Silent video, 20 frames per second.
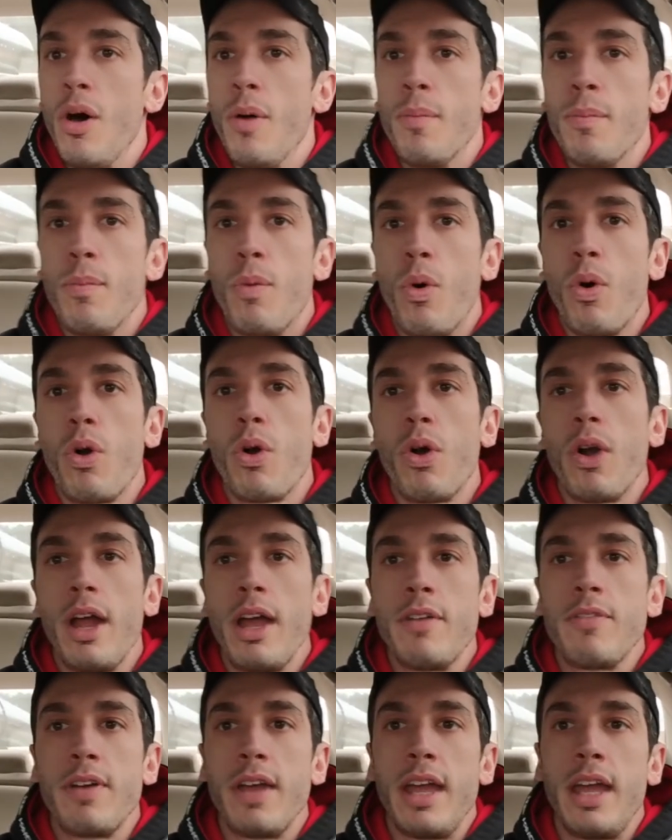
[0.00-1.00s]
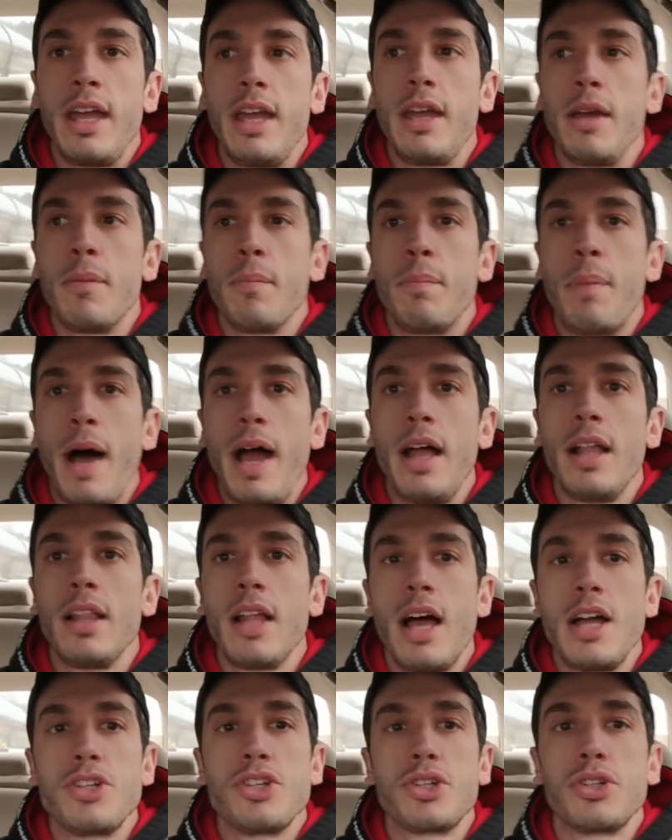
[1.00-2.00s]
more of a
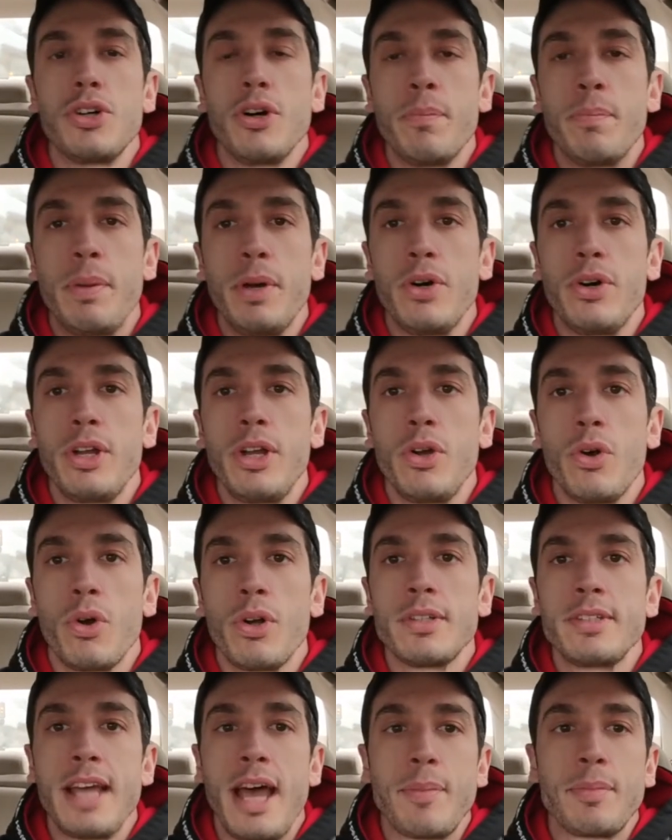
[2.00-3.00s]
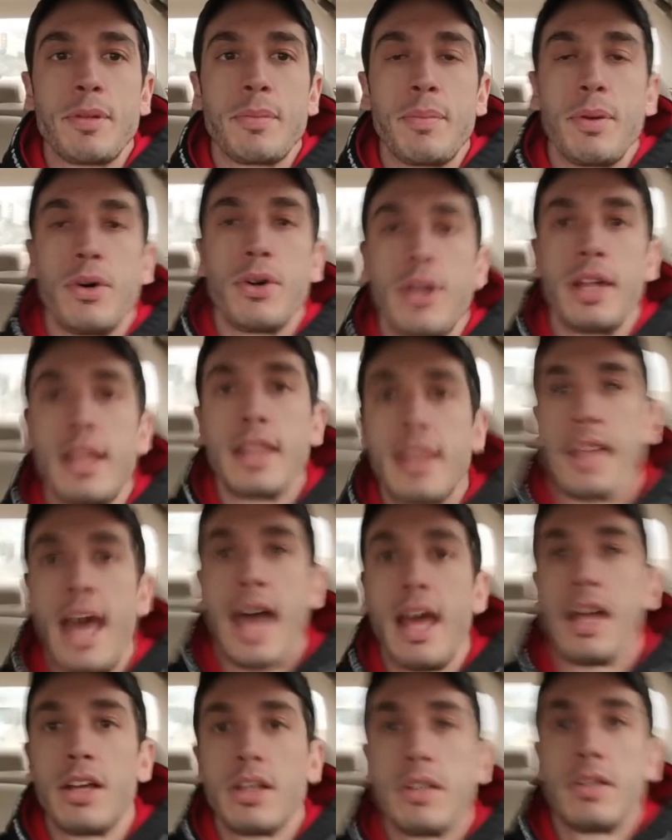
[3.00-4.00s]
biological ability or adaptability
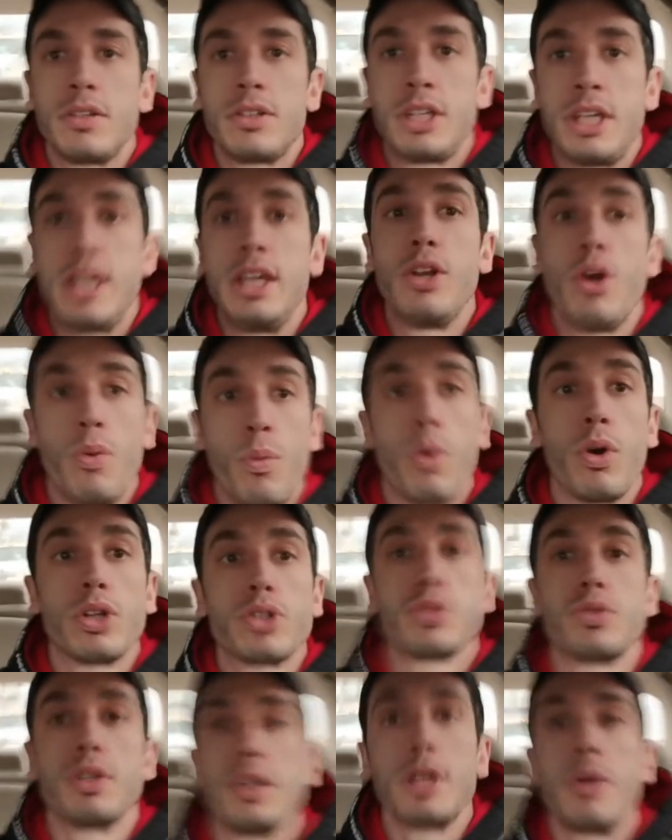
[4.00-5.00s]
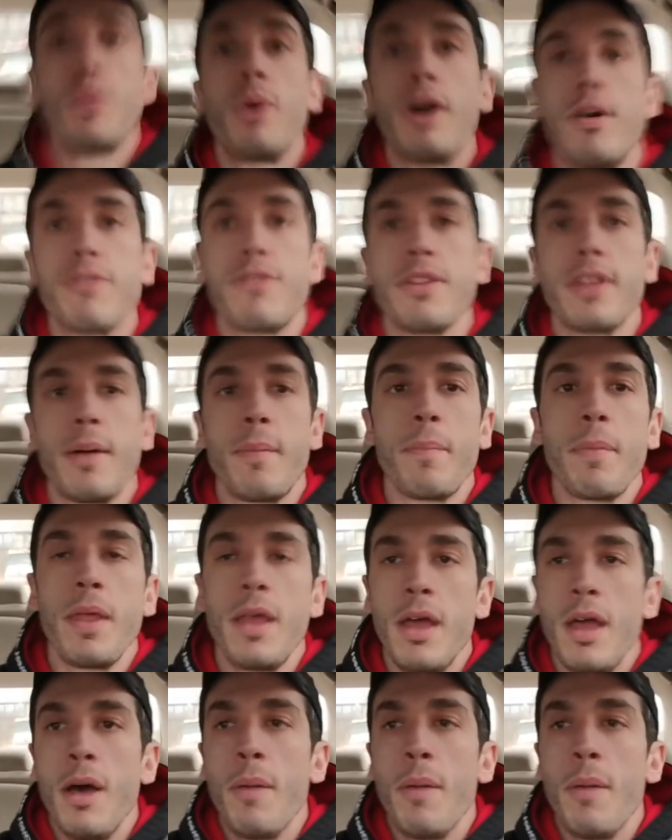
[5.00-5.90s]
that keto works really well for them